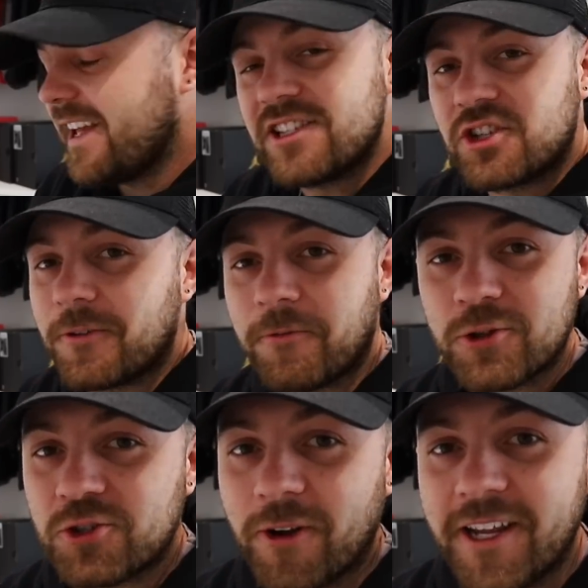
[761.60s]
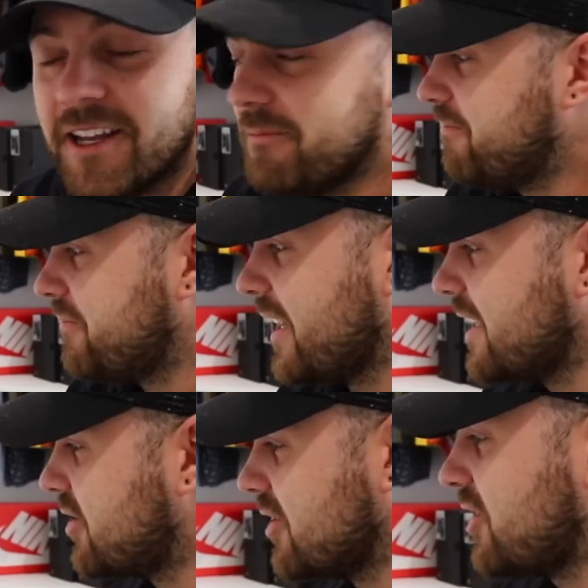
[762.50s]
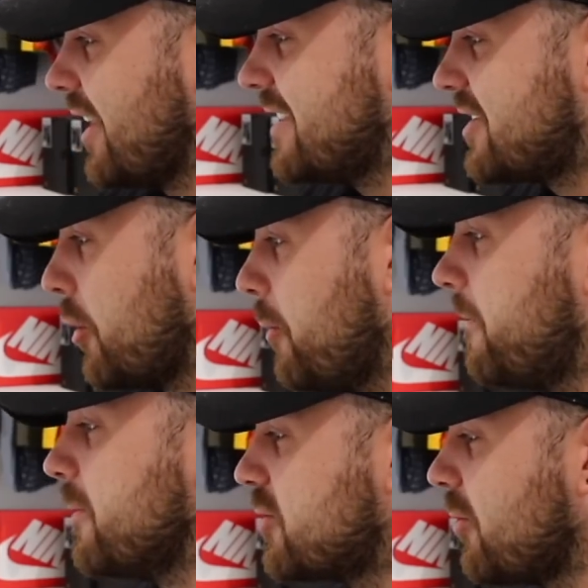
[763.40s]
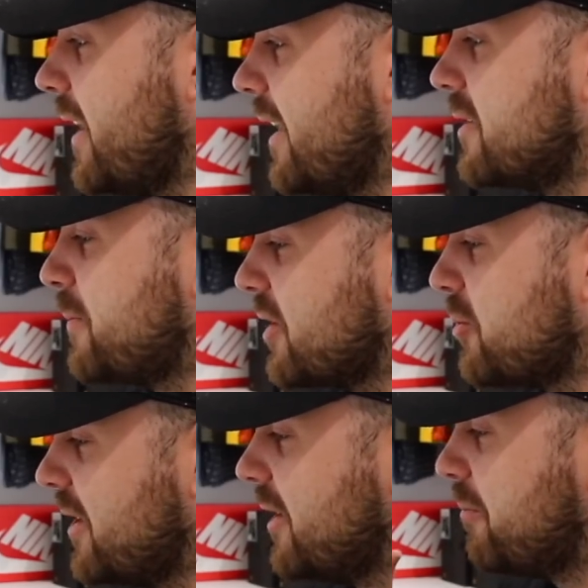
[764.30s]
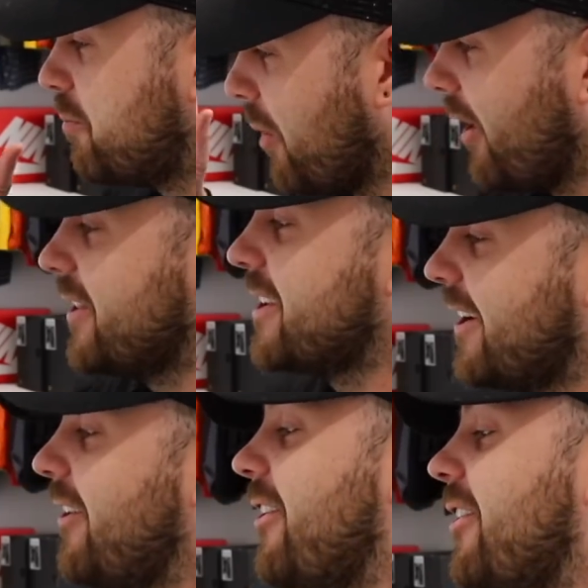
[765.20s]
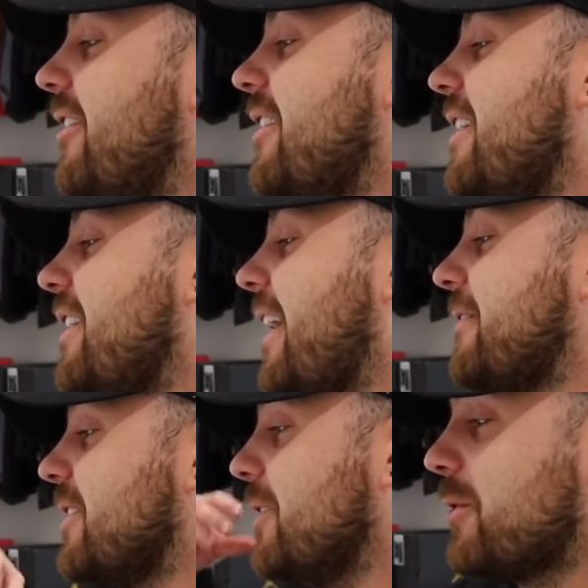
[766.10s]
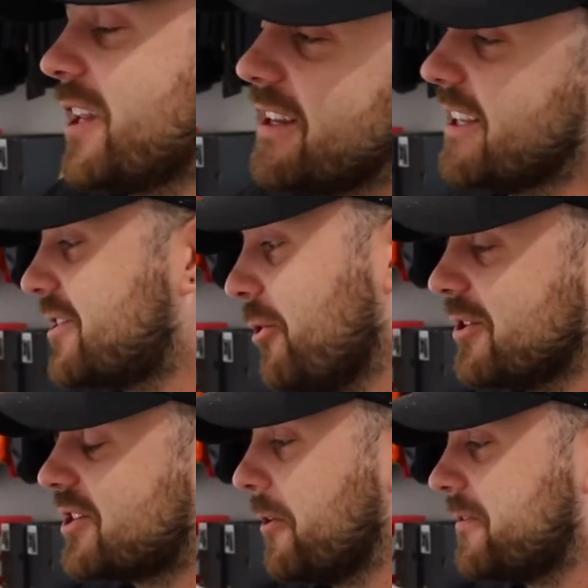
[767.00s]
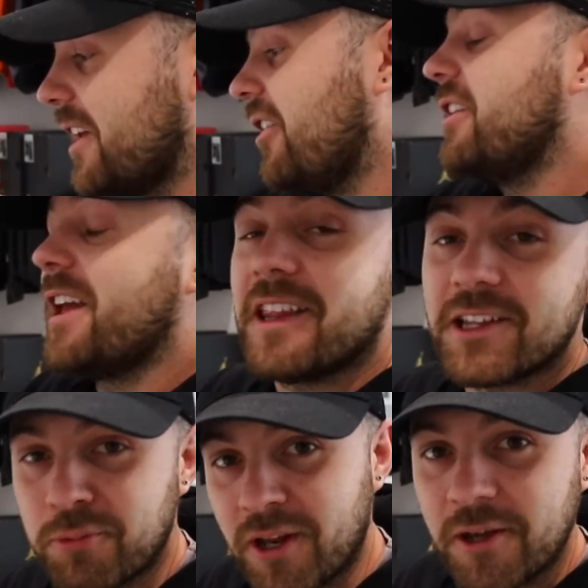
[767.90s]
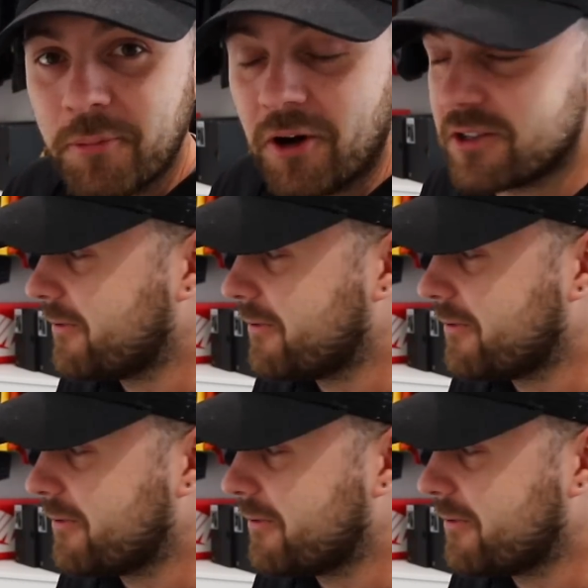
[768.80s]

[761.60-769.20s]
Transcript: It's just frustrating. It's so frustrating, especially when you buy the car after looking at this sort of stuff, saying, oh yeah, there's plenty of parts